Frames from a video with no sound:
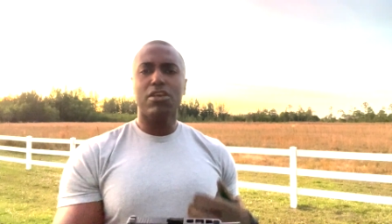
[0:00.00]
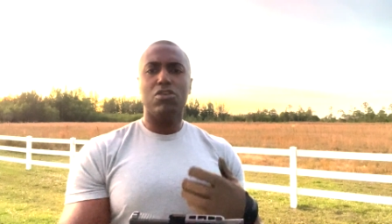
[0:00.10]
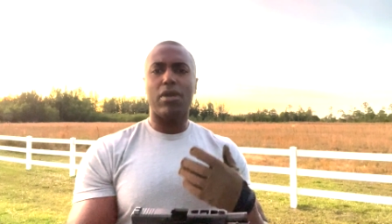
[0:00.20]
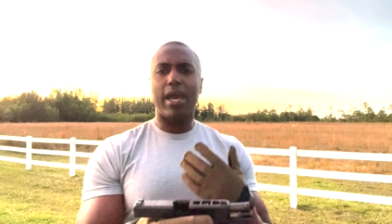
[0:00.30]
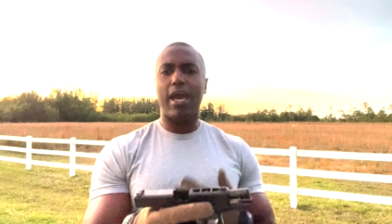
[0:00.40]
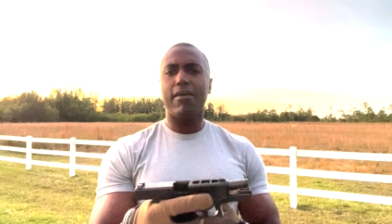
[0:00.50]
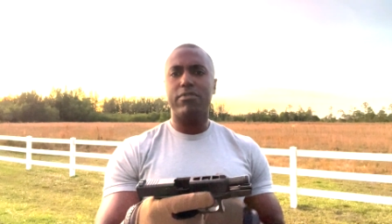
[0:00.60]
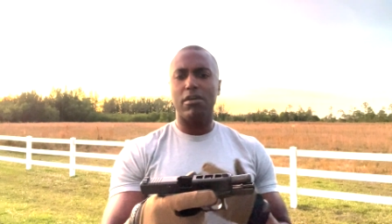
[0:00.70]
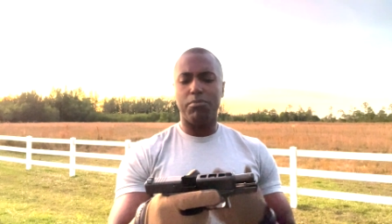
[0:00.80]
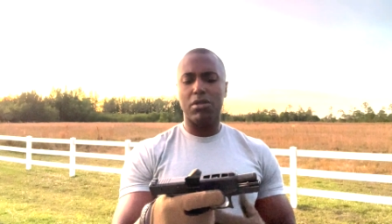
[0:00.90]
You have
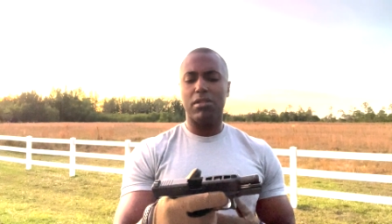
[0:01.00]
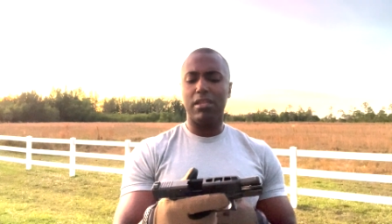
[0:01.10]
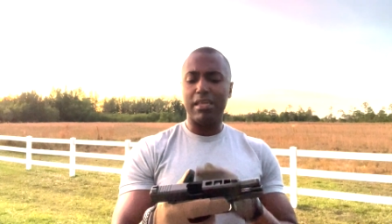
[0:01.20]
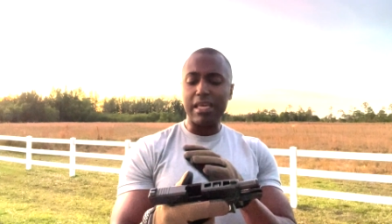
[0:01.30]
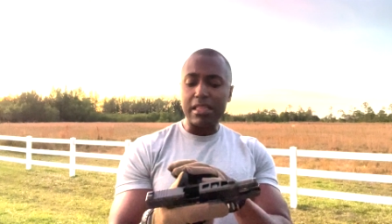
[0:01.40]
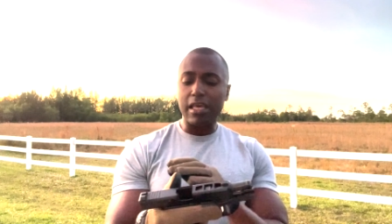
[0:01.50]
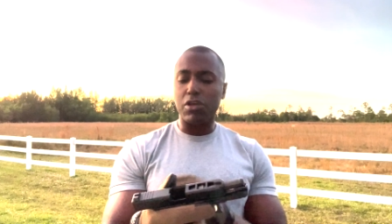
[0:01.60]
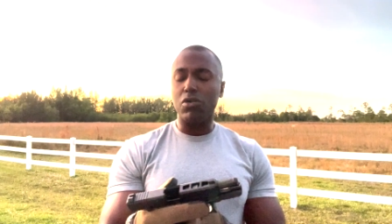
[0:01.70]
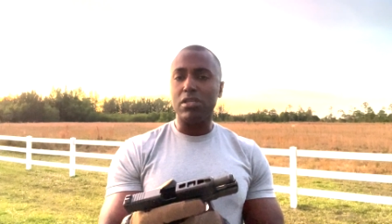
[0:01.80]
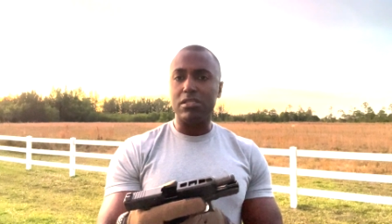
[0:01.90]
the ability to get that
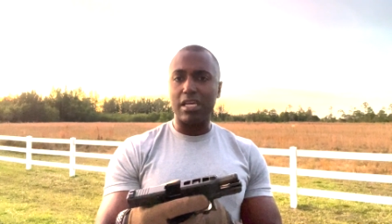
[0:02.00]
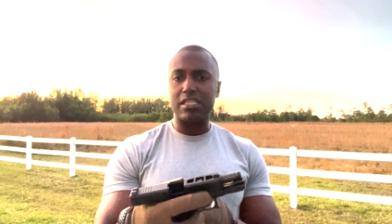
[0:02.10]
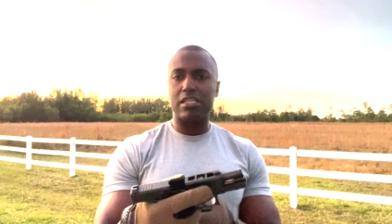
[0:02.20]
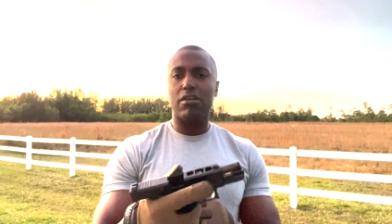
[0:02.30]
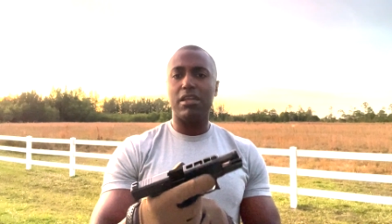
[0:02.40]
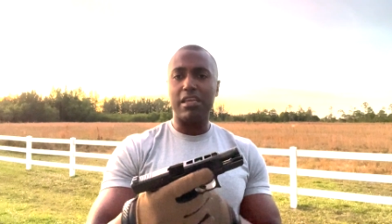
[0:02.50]
good dexterity,